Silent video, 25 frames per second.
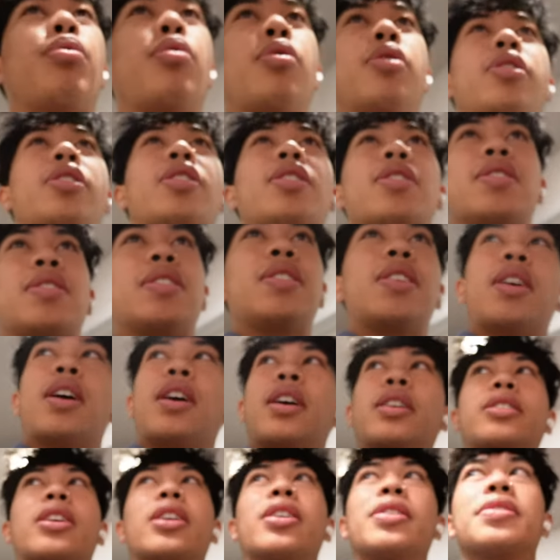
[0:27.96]
Point is,
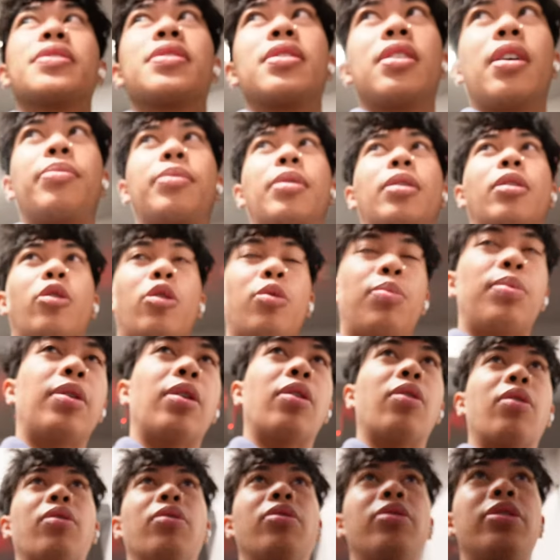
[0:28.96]
yeah, I kind of slept a little
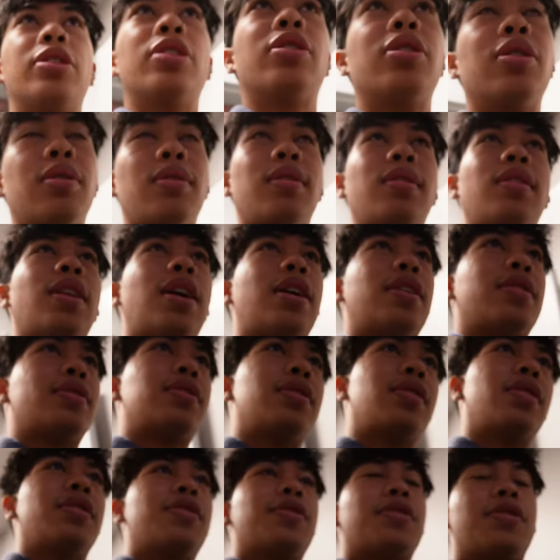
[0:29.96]
bit earlier
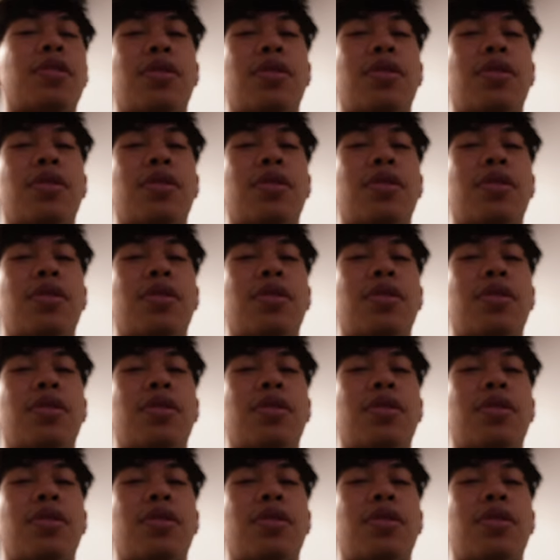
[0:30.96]
last night,